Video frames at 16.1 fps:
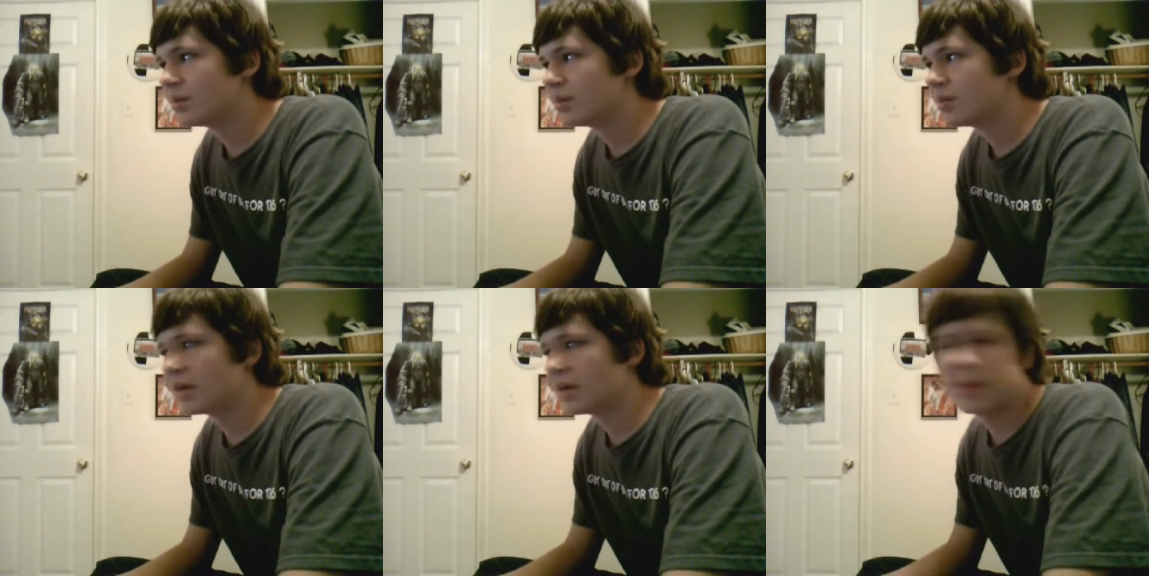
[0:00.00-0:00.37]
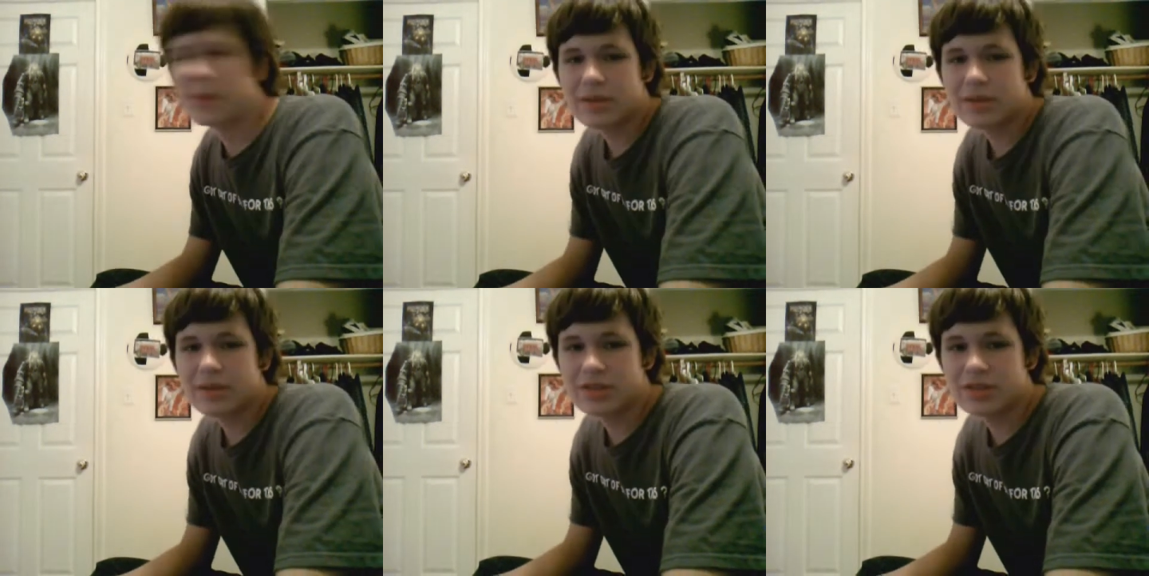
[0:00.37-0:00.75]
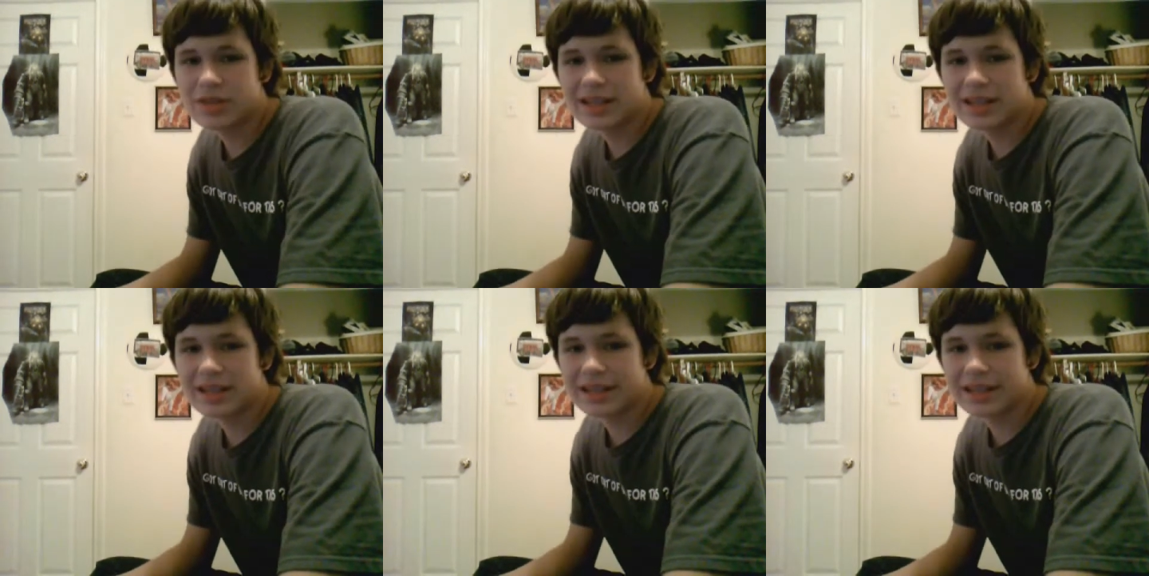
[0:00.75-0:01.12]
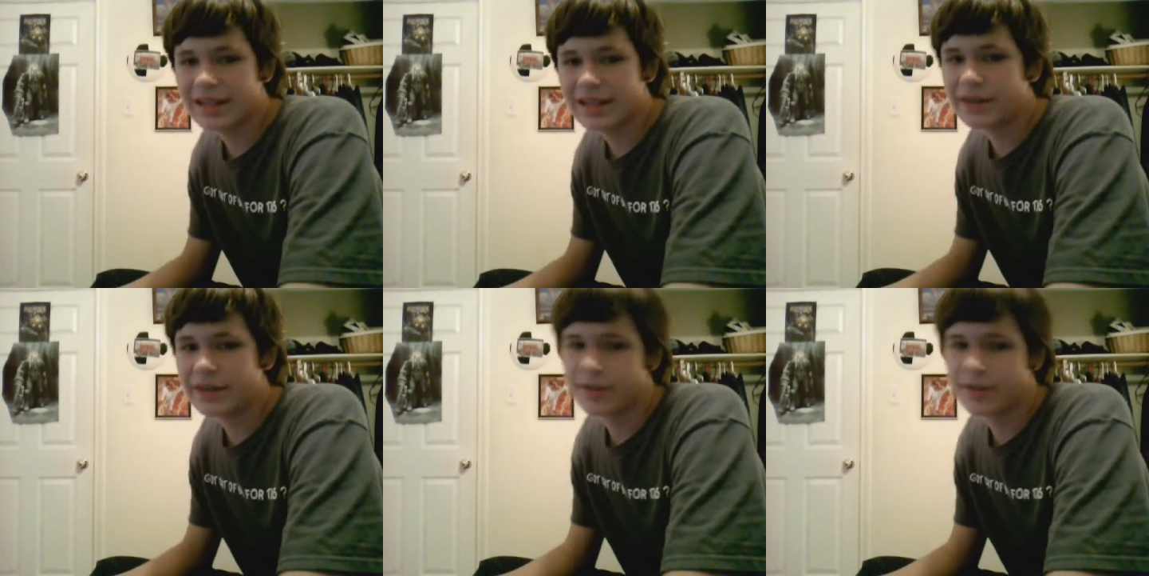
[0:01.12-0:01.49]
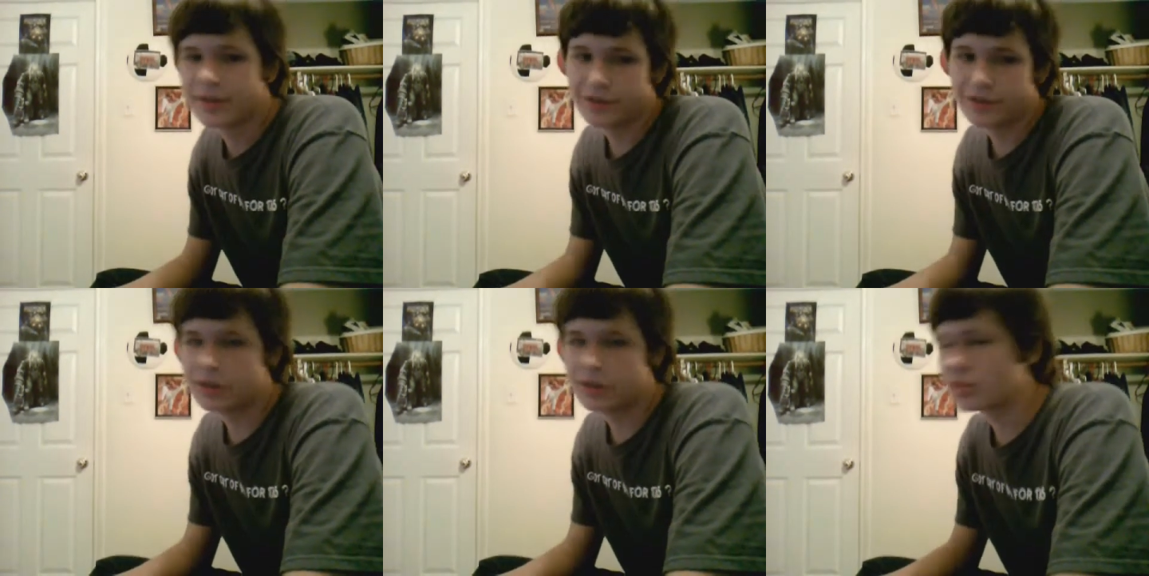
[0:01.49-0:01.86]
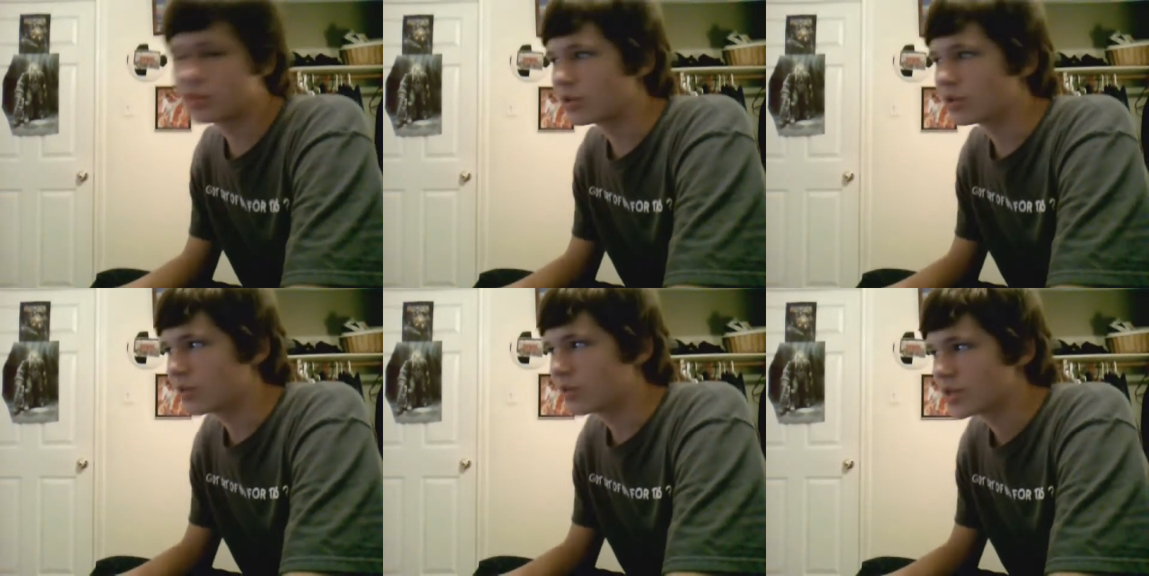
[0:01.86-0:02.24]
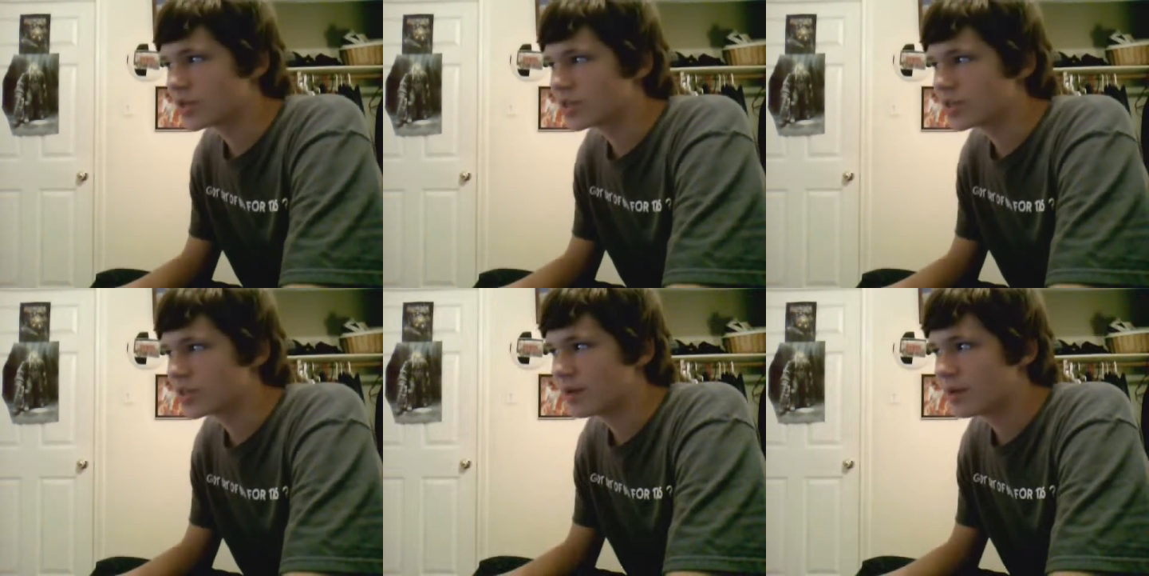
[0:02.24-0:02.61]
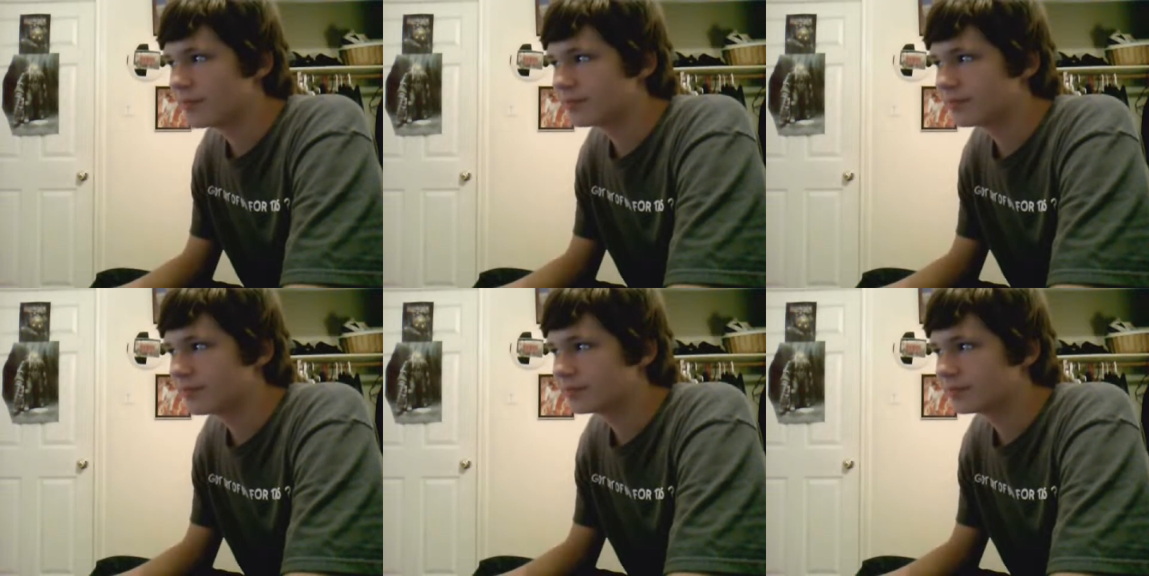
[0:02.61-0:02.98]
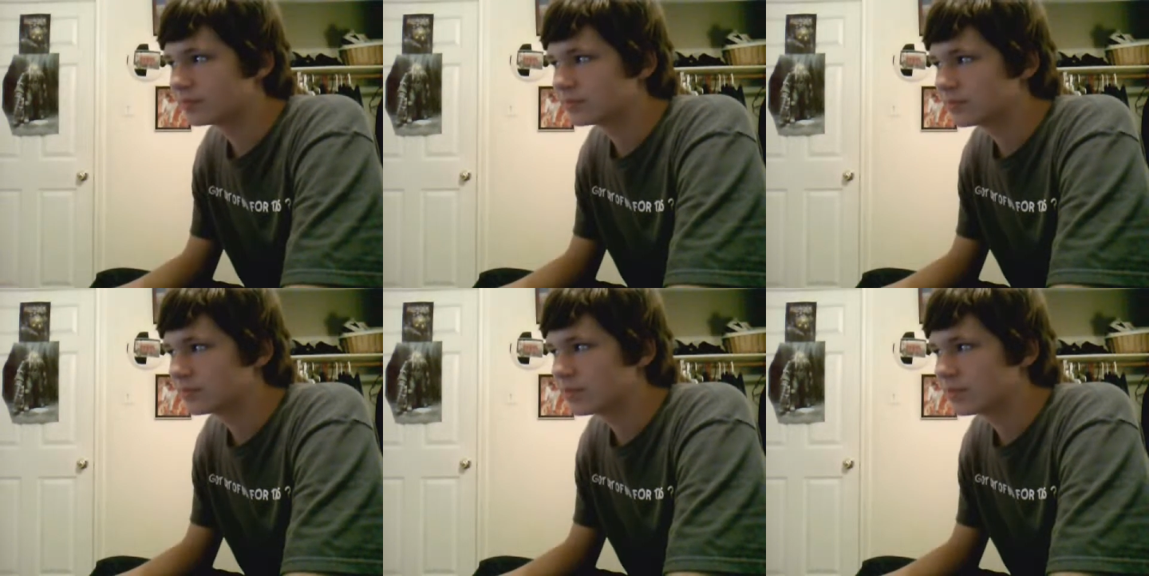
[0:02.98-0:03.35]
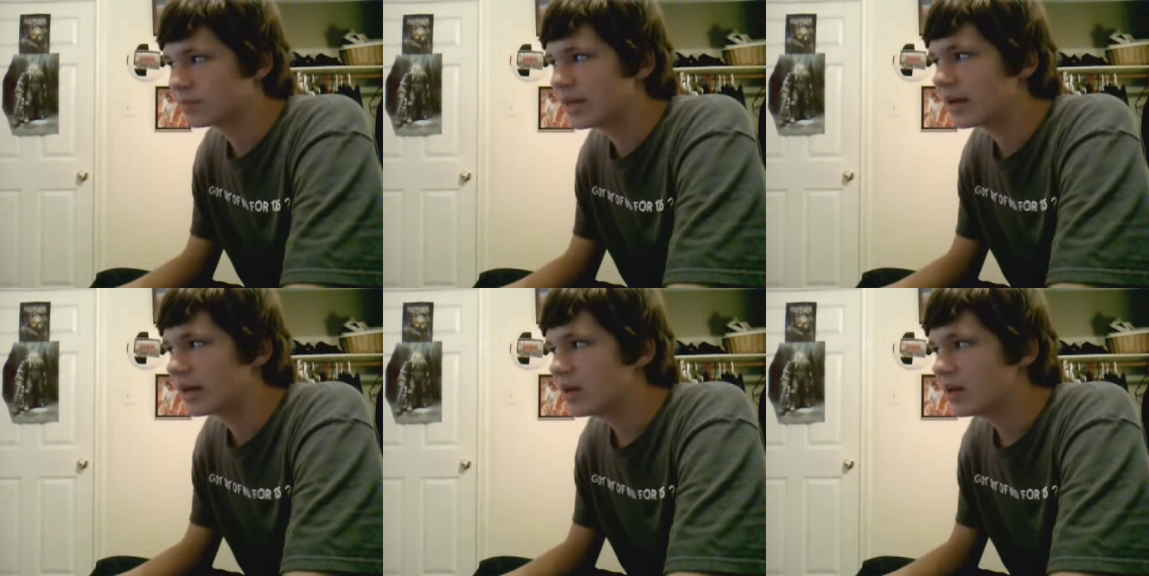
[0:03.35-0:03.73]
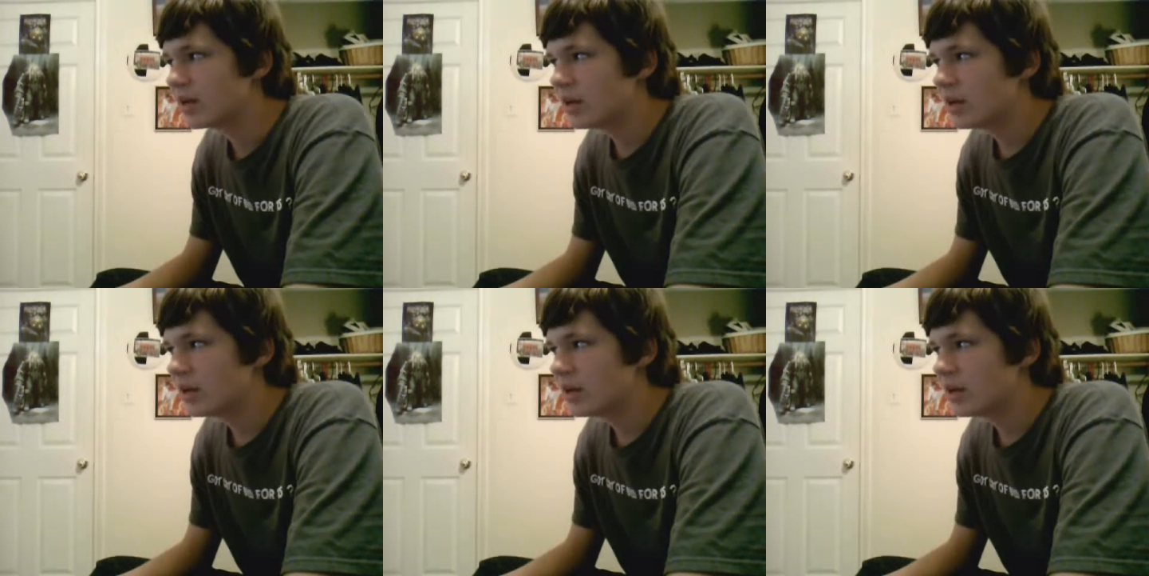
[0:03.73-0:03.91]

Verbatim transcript: But I'll probably do that like later in the future or some yeah,